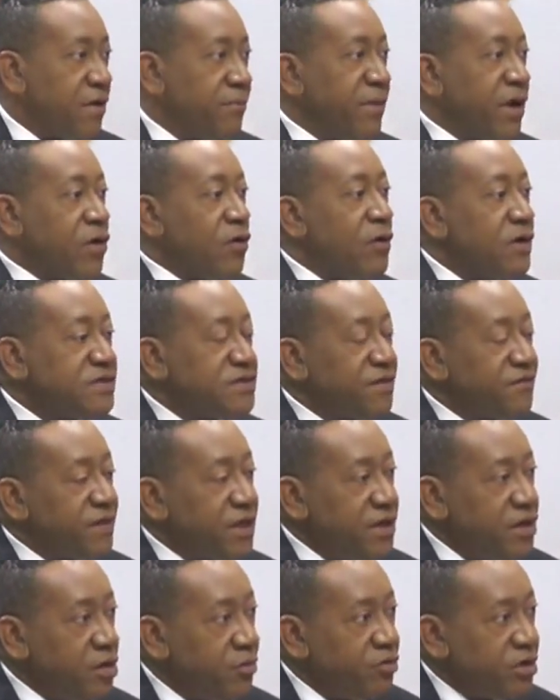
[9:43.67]
Because of
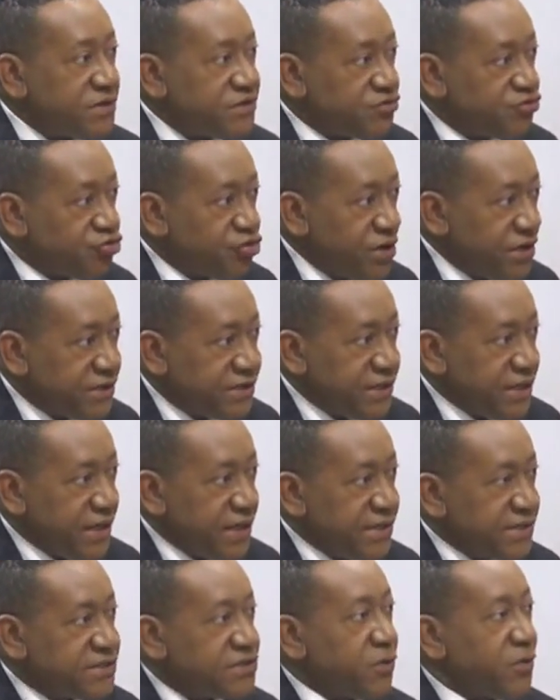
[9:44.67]
the numerous
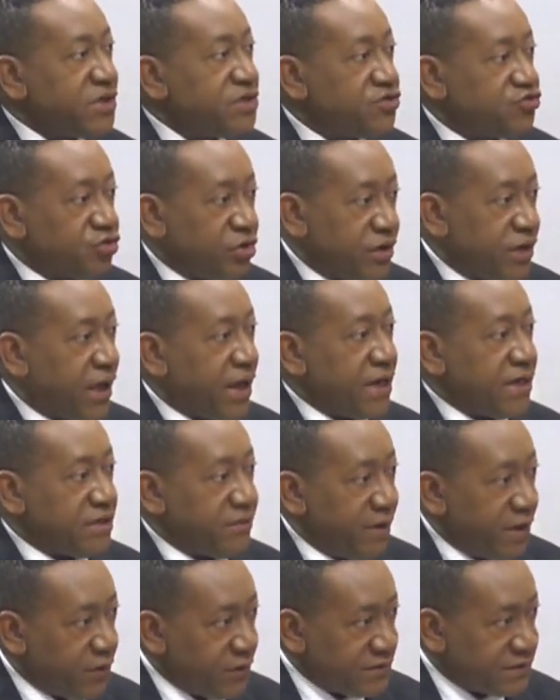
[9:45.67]
treaties to which Trinidad and
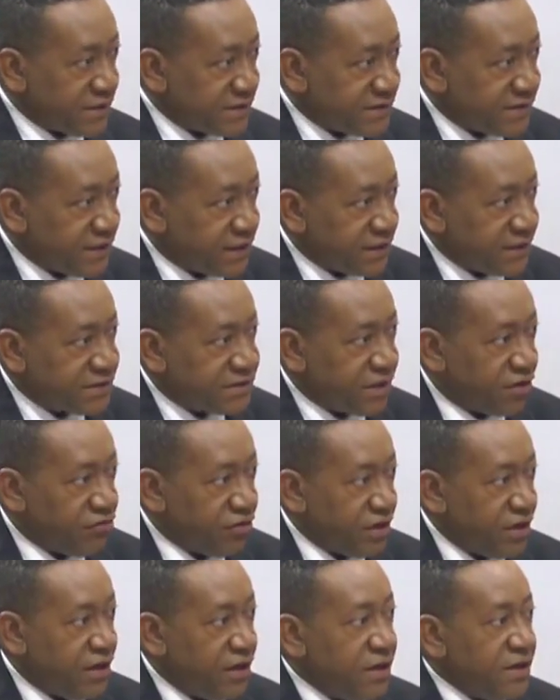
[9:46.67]
Tobago is a
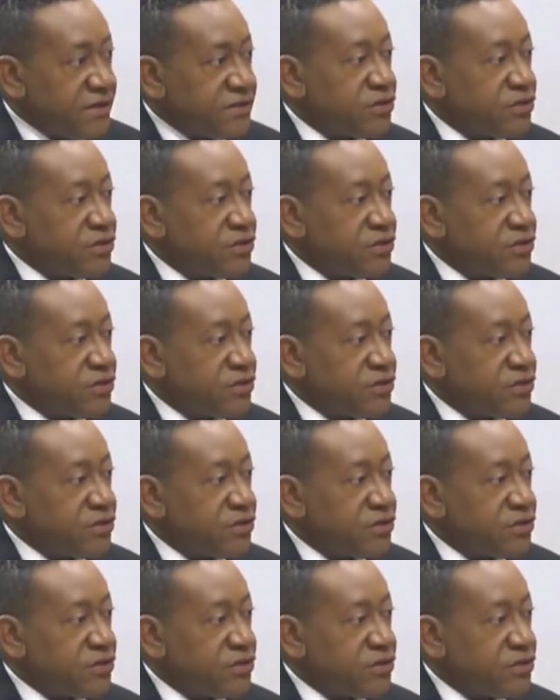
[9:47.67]
signatory,